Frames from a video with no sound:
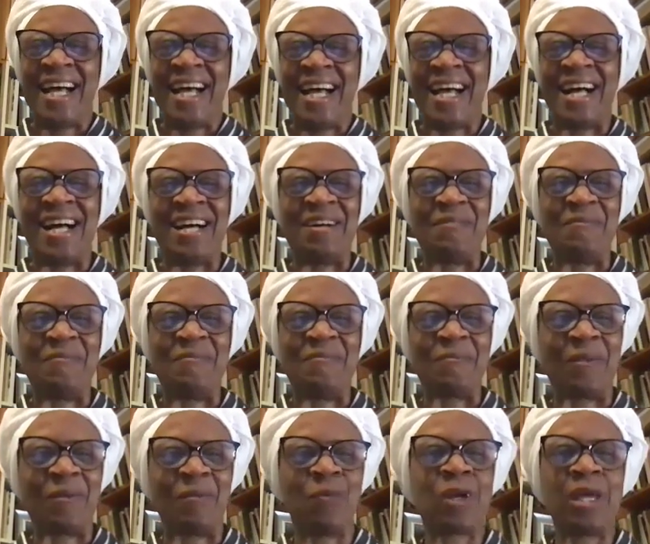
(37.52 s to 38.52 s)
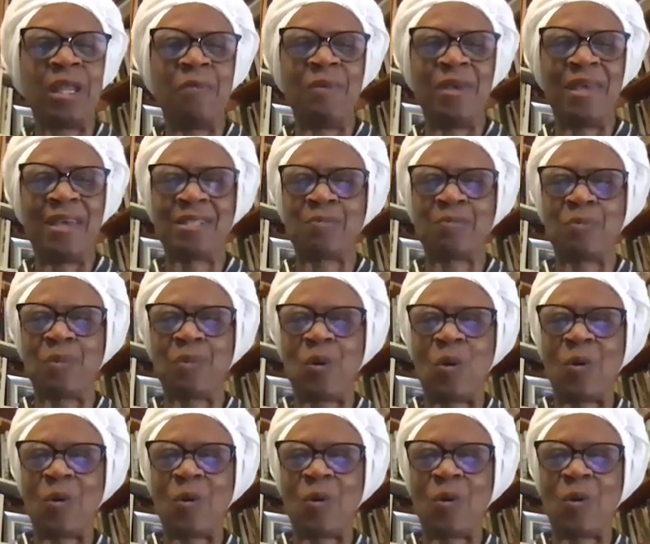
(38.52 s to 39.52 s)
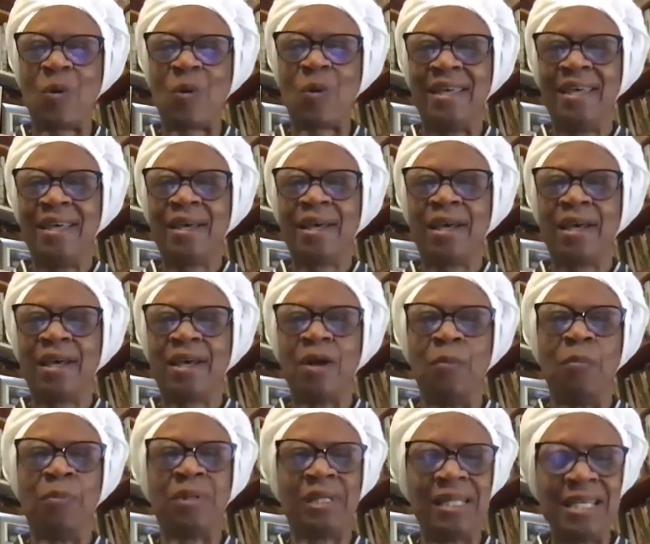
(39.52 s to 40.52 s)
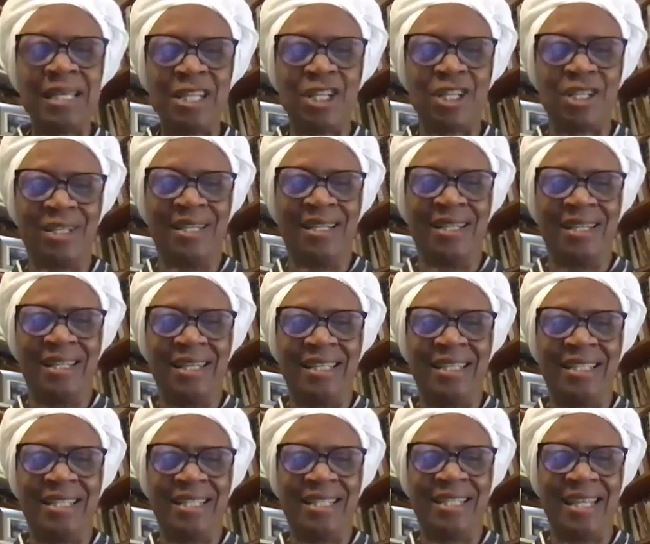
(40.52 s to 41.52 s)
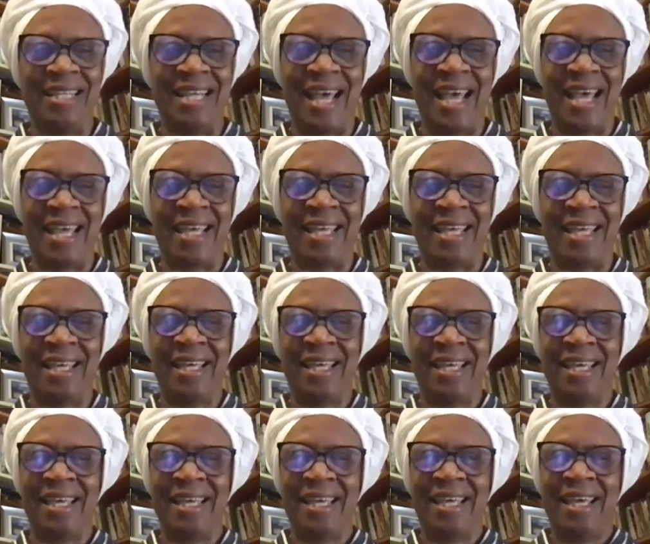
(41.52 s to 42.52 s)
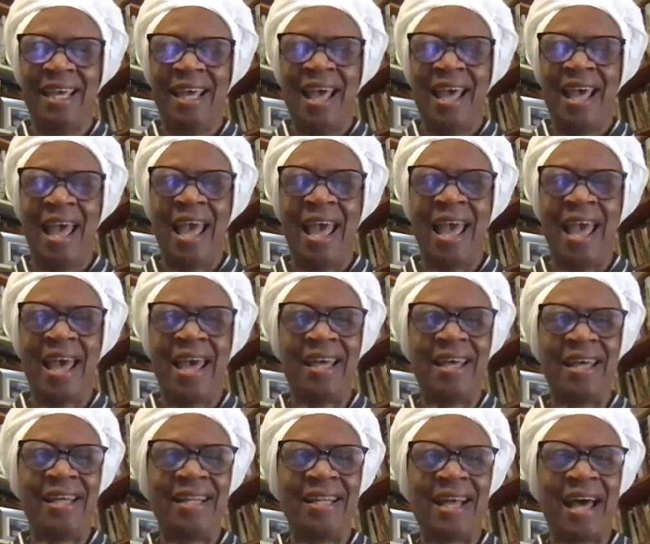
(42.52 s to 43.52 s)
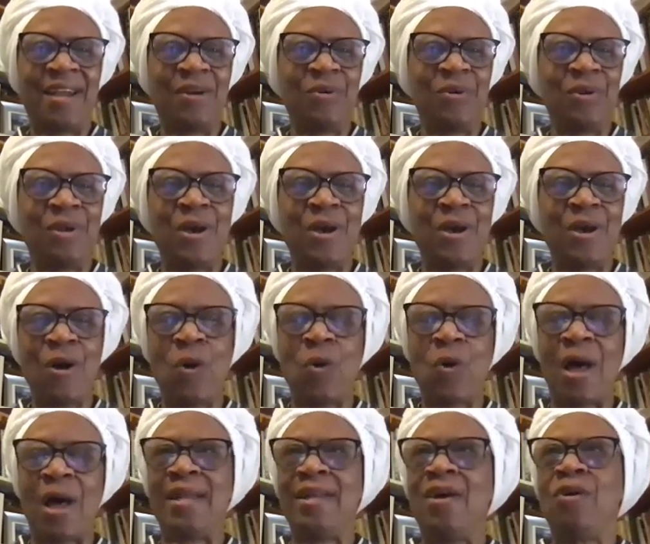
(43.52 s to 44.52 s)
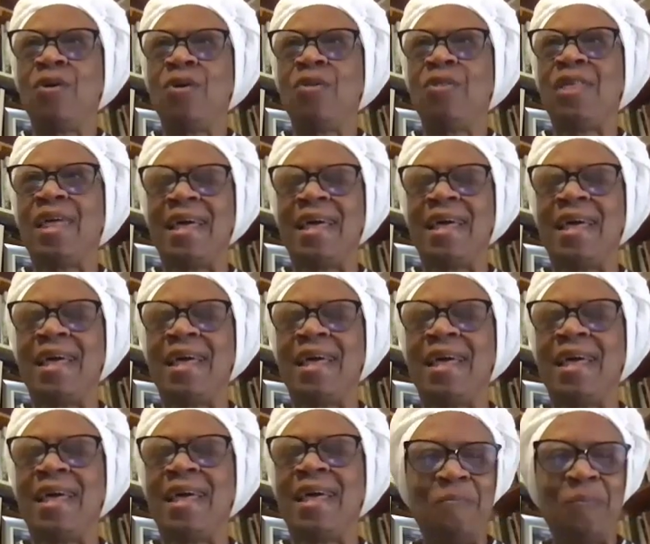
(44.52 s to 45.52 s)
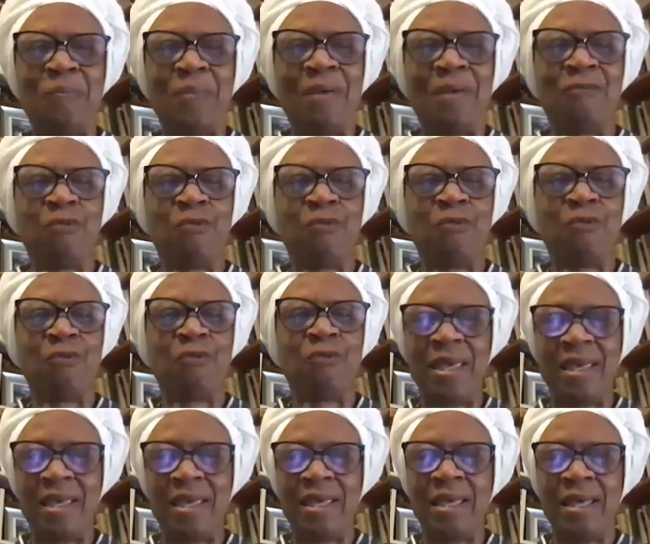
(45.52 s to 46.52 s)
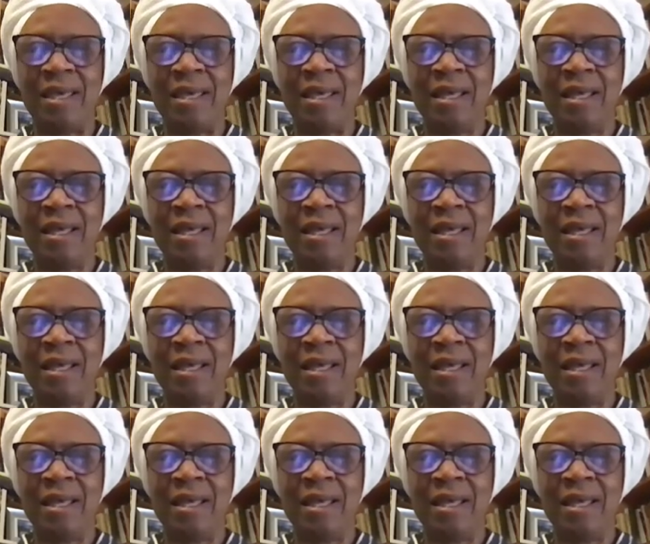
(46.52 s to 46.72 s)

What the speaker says: We're going to be exploring completion today. And I don't know, I know that for me,